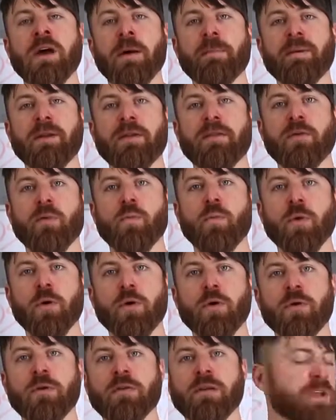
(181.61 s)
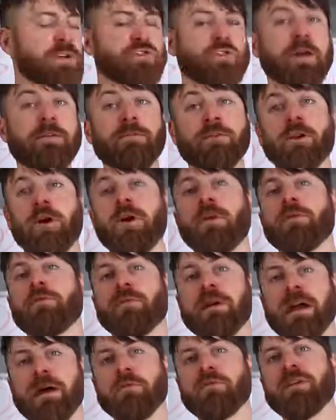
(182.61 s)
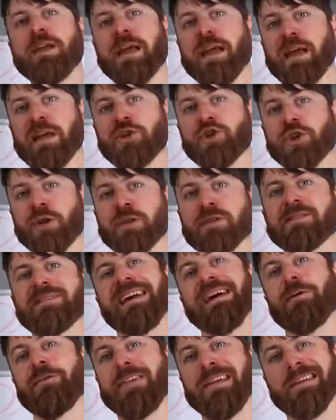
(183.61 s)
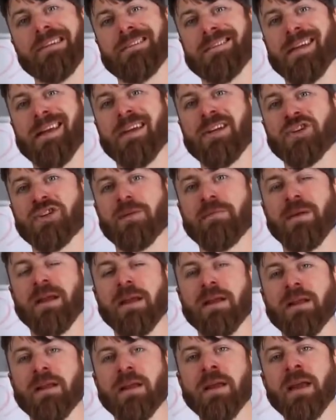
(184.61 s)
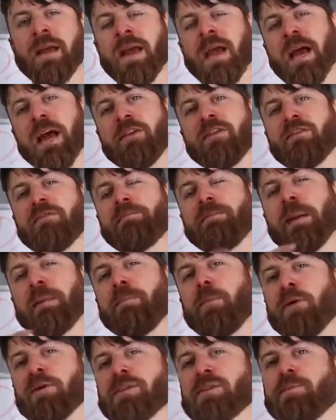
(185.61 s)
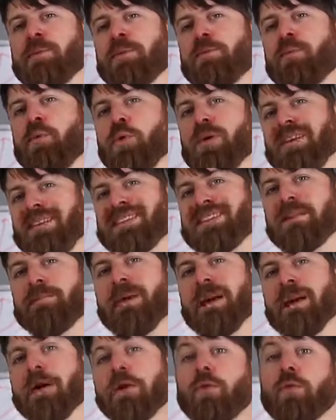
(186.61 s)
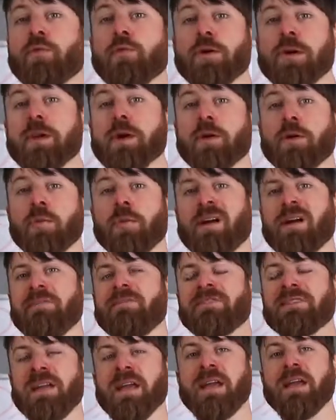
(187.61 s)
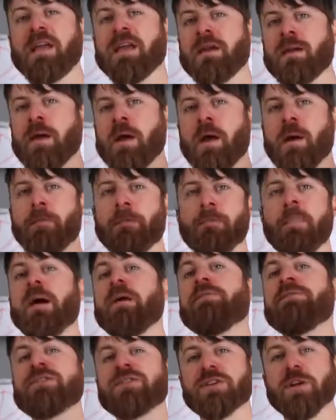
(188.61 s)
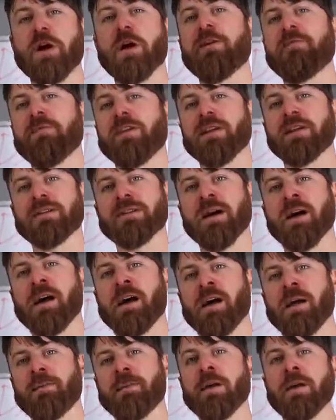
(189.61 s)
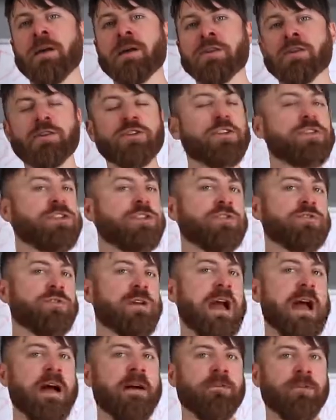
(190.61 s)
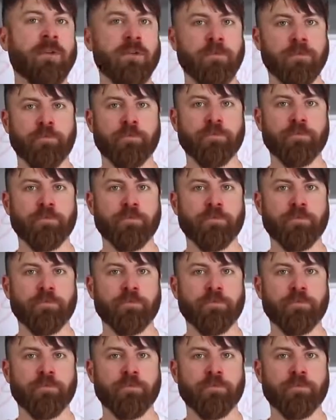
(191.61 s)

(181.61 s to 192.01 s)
a bit of the world. I traveled all around Asia, Southeast Asia mainly. And there have been multiple points in my career where I've taken months off at a time to just travel.